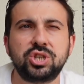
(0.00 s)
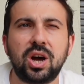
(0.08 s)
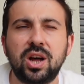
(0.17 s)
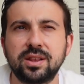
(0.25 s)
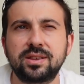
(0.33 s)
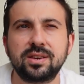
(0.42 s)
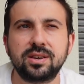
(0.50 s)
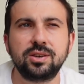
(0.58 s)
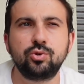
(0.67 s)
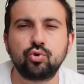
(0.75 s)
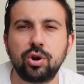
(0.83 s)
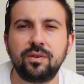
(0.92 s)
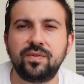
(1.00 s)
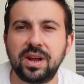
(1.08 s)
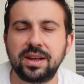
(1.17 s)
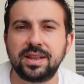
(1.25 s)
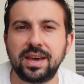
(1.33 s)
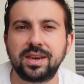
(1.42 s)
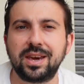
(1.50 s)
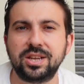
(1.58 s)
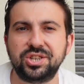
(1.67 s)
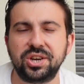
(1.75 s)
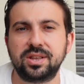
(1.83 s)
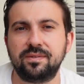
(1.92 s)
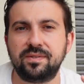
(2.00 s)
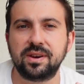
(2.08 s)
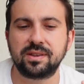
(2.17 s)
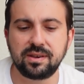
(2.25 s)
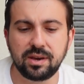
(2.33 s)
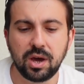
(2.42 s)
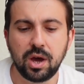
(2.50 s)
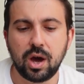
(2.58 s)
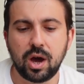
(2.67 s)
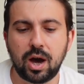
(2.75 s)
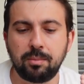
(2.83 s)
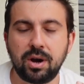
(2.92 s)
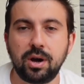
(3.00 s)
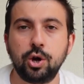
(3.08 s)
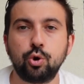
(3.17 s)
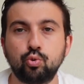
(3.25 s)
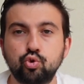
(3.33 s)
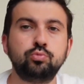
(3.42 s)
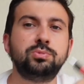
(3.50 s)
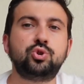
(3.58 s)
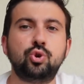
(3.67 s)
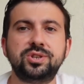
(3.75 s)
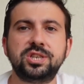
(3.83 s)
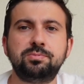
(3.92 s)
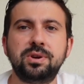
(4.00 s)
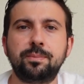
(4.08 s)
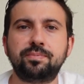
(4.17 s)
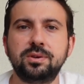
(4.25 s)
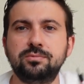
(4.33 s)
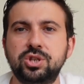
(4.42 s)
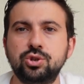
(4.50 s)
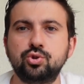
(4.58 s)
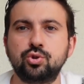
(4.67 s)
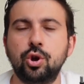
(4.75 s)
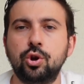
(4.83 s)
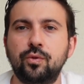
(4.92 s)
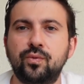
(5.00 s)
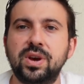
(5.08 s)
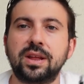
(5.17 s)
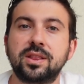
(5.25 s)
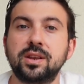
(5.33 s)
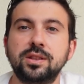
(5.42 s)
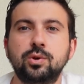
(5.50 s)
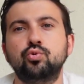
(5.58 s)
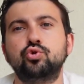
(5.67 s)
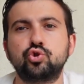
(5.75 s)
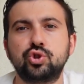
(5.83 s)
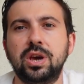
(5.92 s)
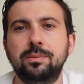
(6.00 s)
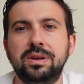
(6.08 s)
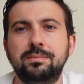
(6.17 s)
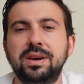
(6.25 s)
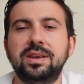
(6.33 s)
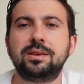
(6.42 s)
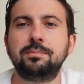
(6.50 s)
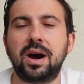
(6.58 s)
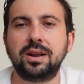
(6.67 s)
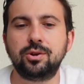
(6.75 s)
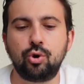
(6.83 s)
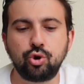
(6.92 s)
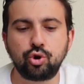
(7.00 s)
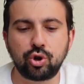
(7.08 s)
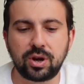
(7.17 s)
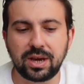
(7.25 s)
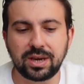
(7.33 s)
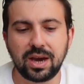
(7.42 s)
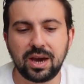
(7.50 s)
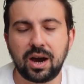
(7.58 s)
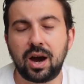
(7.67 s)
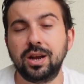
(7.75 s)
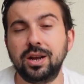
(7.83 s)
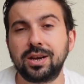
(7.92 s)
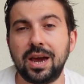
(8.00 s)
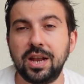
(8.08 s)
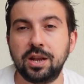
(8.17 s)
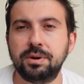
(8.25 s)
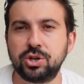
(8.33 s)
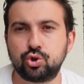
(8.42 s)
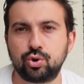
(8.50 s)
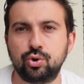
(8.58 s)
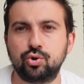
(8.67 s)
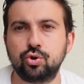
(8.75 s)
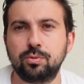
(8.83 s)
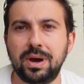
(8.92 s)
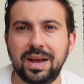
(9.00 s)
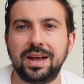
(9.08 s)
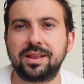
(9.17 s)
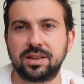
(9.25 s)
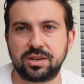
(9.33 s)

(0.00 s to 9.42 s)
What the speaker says: maybe the price would have been around 66 euros. But because I signed a long-term contract anticipating that prices might decrease, I pay 55 euros monthly for electricity.